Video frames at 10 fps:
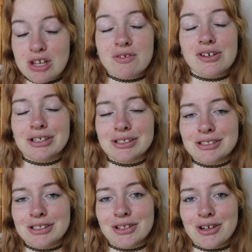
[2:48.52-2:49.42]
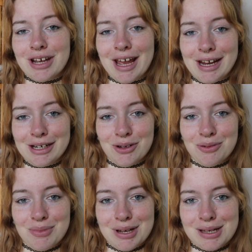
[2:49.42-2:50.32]
I've got a lot of hate
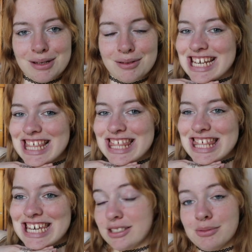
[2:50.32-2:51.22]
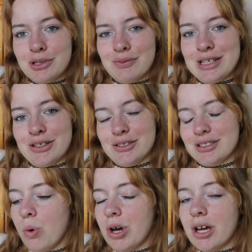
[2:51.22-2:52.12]
on my teeth. So I'm going to read
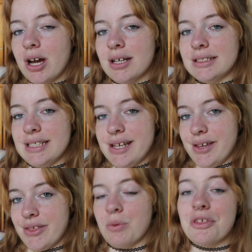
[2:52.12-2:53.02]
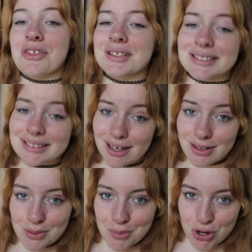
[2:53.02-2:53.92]
those. What are teeth? With the
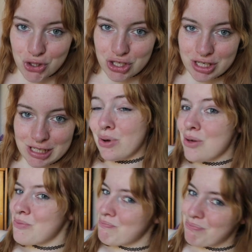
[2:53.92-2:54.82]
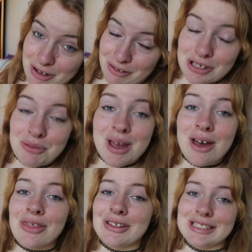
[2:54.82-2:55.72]
skull emoji. Well, they're in your
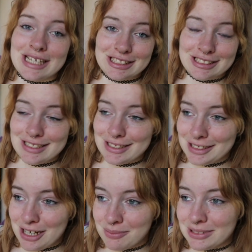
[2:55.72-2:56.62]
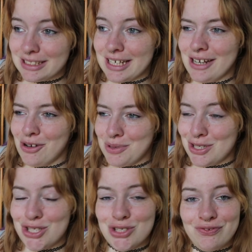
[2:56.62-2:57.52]
mouth, attached to your gums, and they help
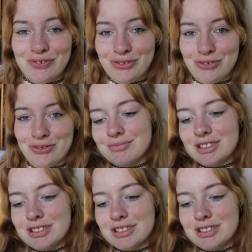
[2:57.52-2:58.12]
you chew food.